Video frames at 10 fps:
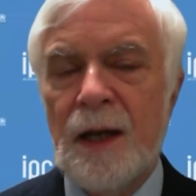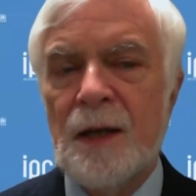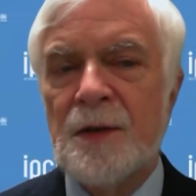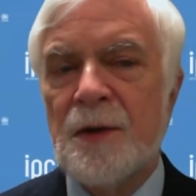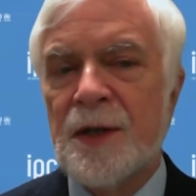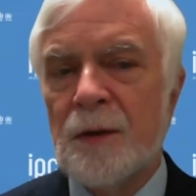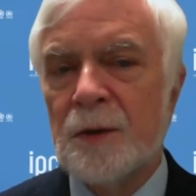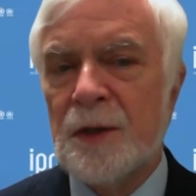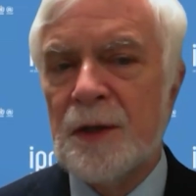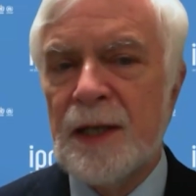has
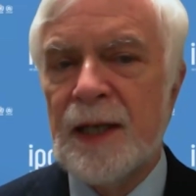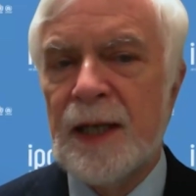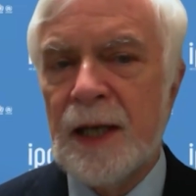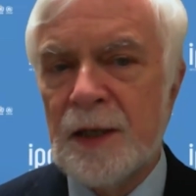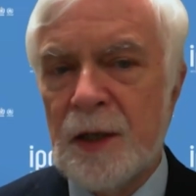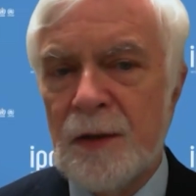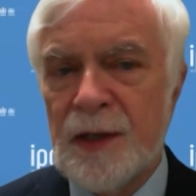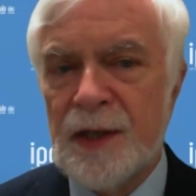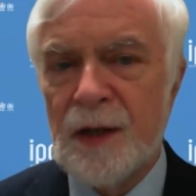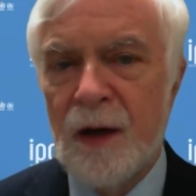resulted in
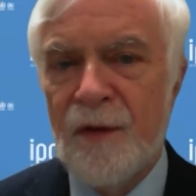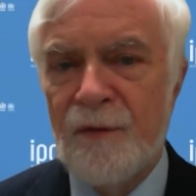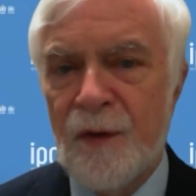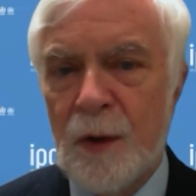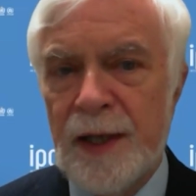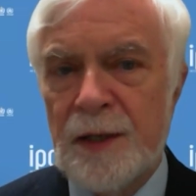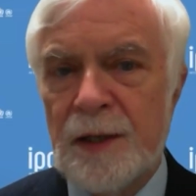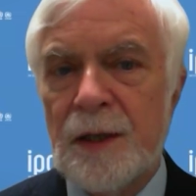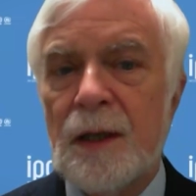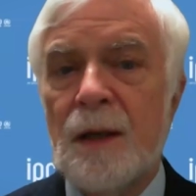gigatons of
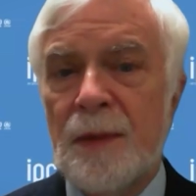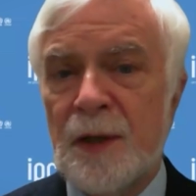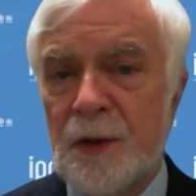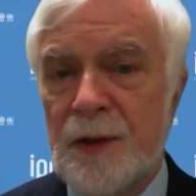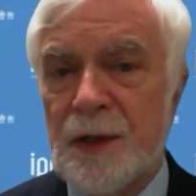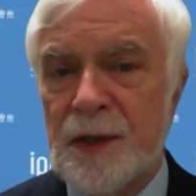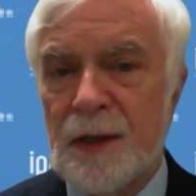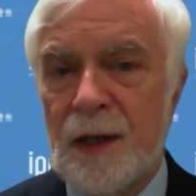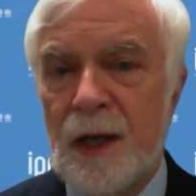avoided emissions.